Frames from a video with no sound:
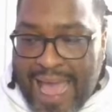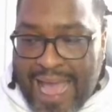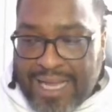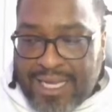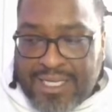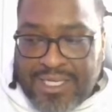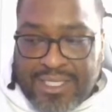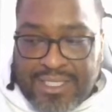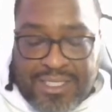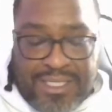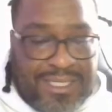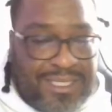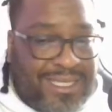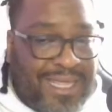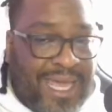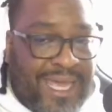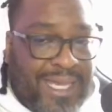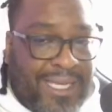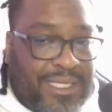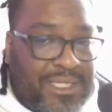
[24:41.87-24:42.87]
I could
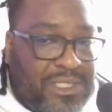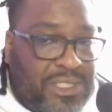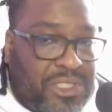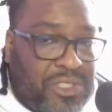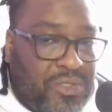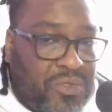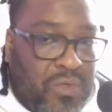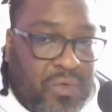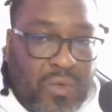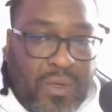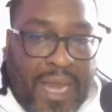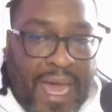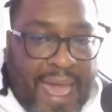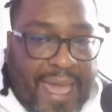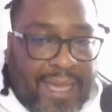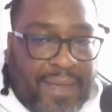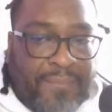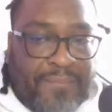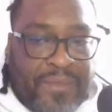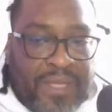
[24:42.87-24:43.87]
think, do.
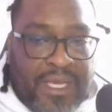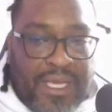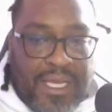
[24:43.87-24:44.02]
Like,